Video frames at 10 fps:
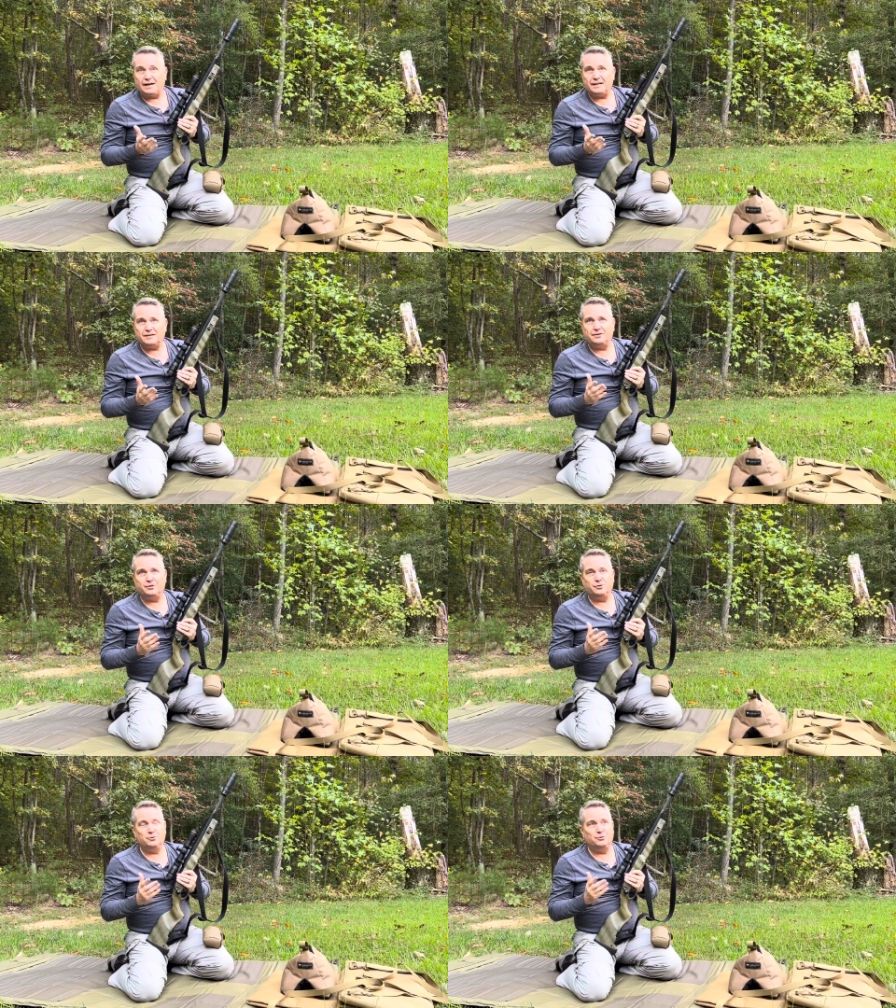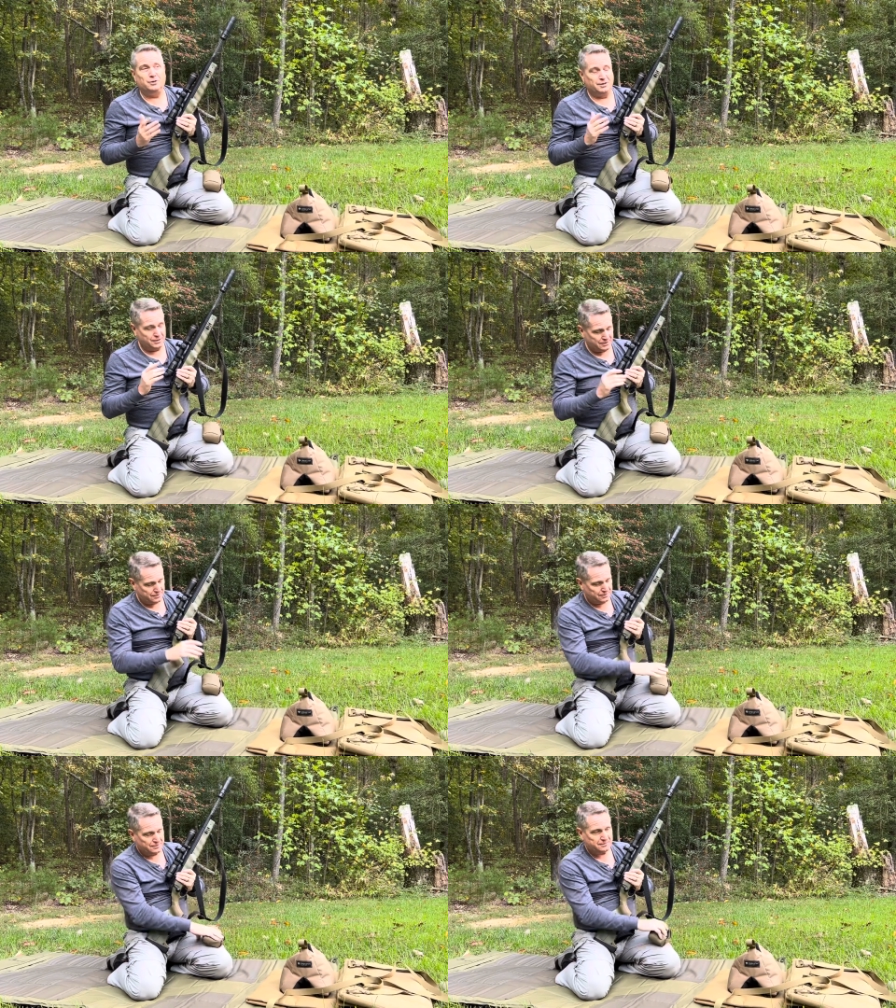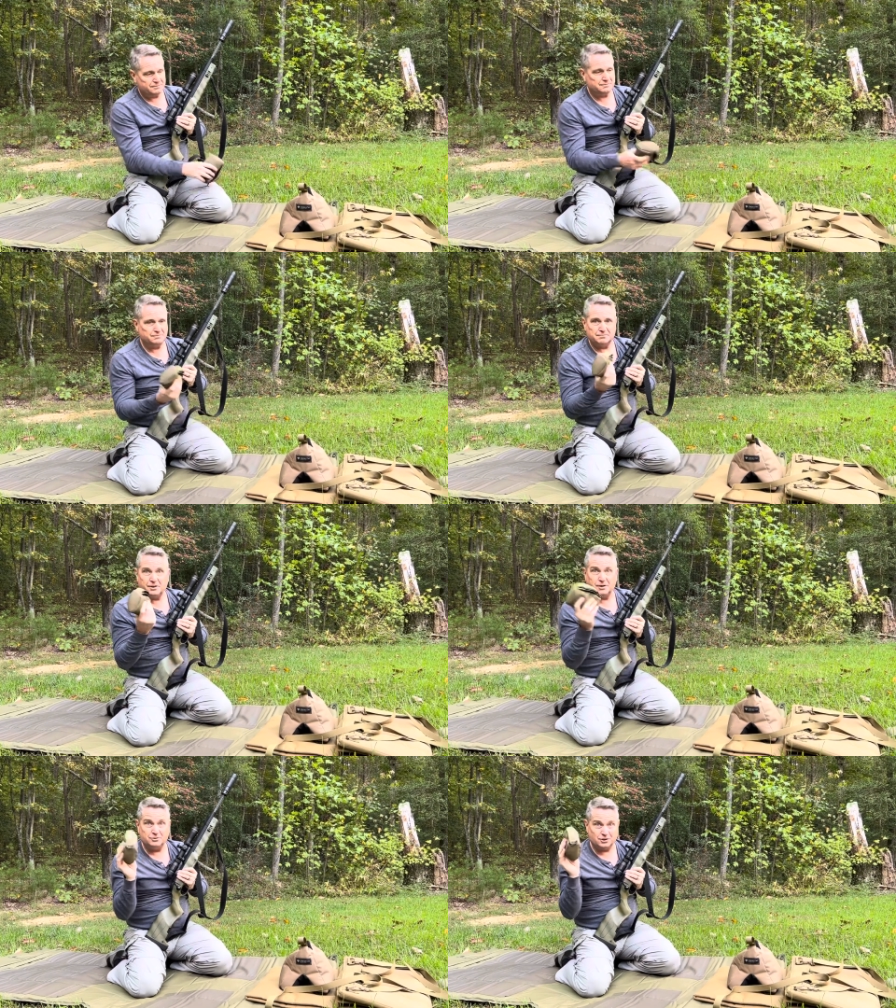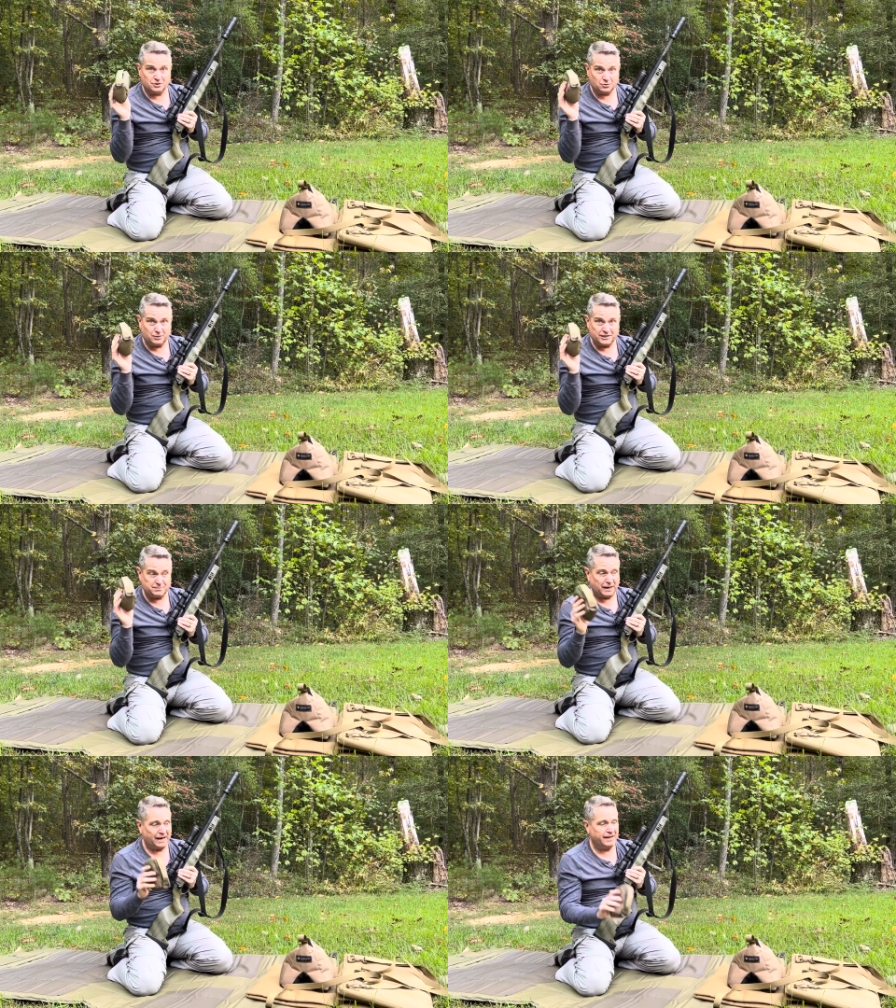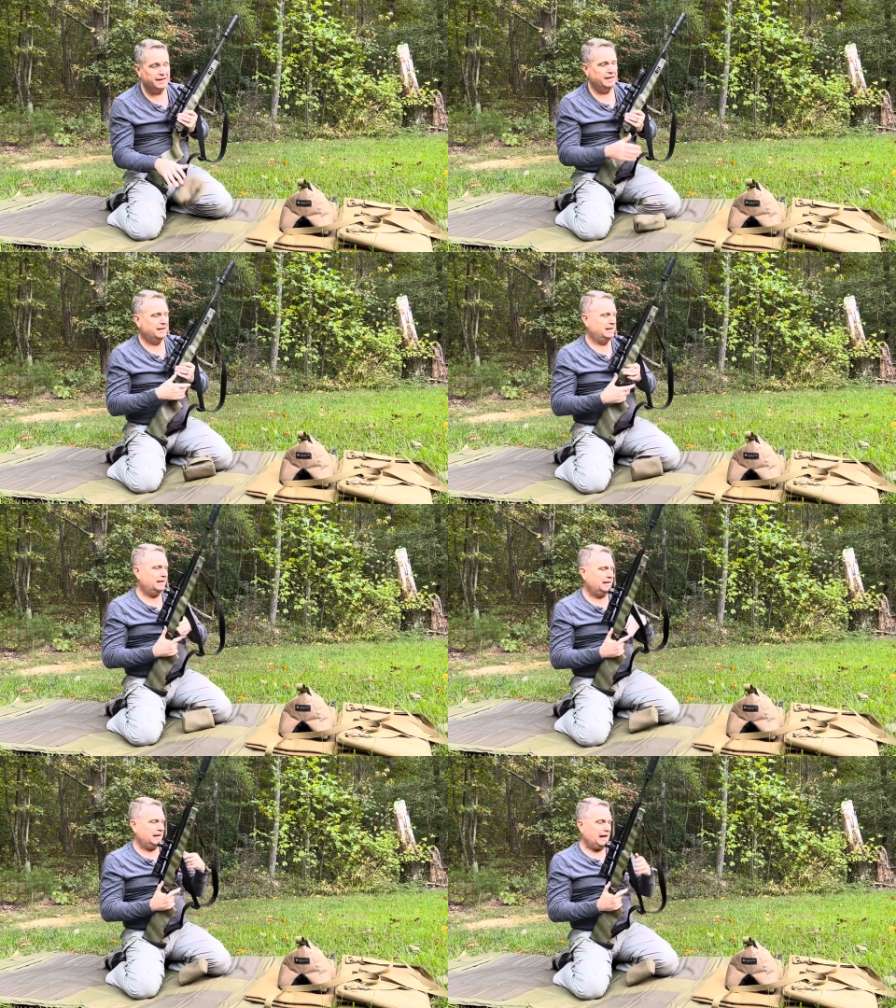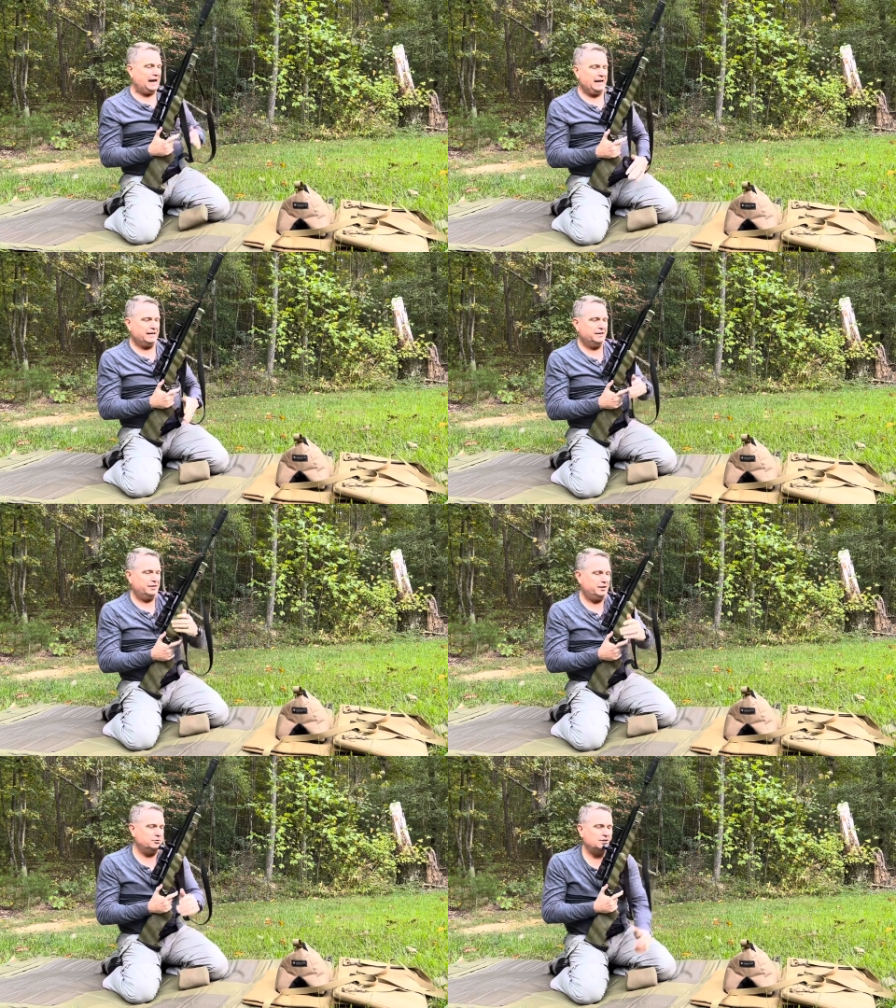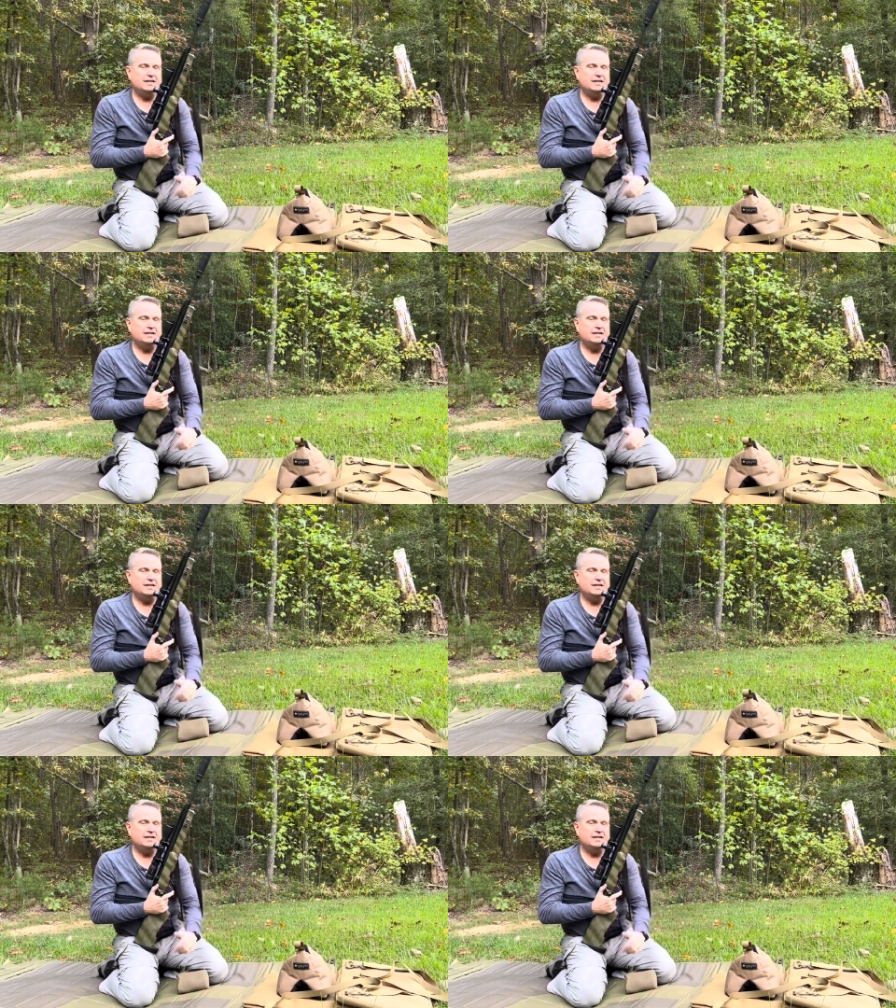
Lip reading: it to using the squeeze bag and using